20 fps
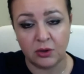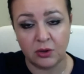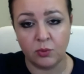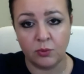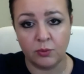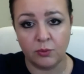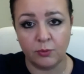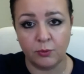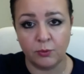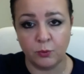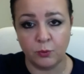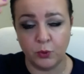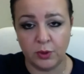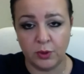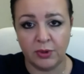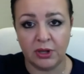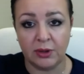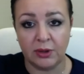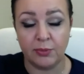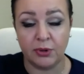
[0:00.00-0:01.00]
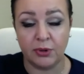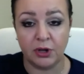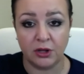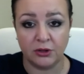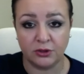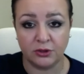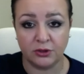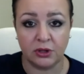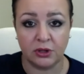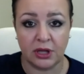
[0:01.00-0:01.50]
in women, but
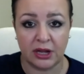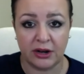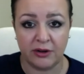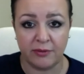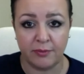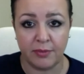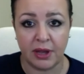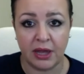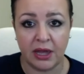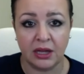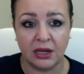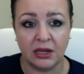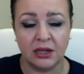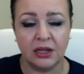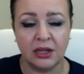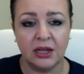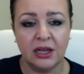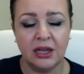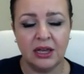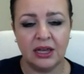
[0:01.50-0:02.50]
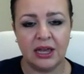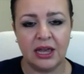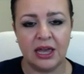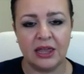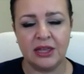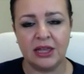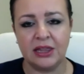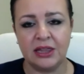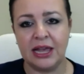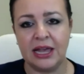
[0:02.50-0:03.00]
also a lot of men,
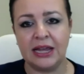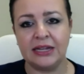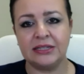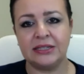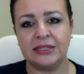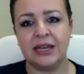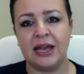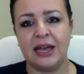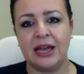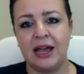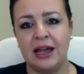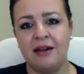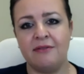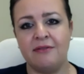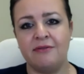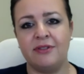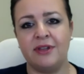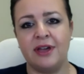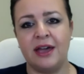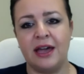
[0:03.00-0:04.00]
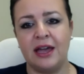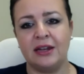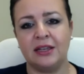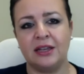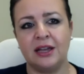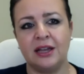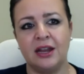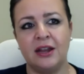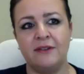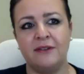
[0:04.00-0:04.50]
and they like to have that
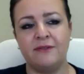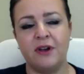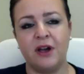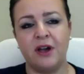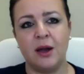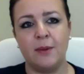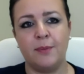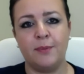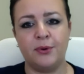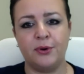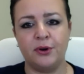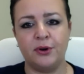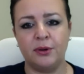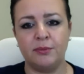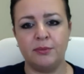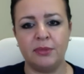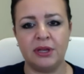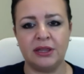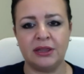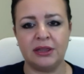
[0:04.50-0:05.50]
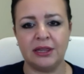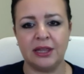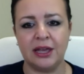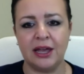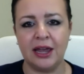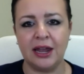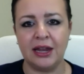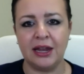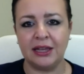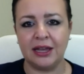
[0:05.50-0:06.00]
kind of upper
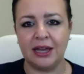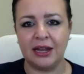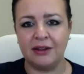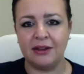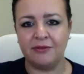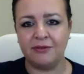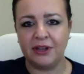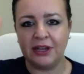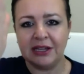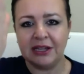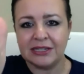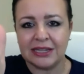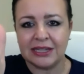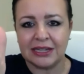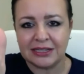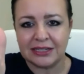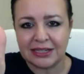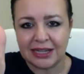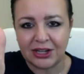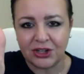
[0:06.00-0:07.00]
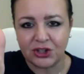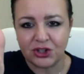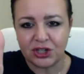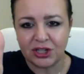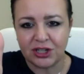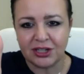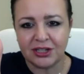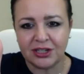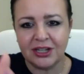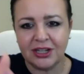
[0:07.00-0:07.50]
midline kind of
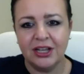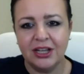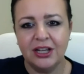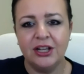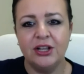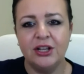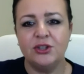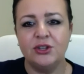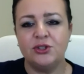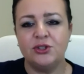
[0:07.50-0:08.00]
indentation. Yeah. Mm-hmm.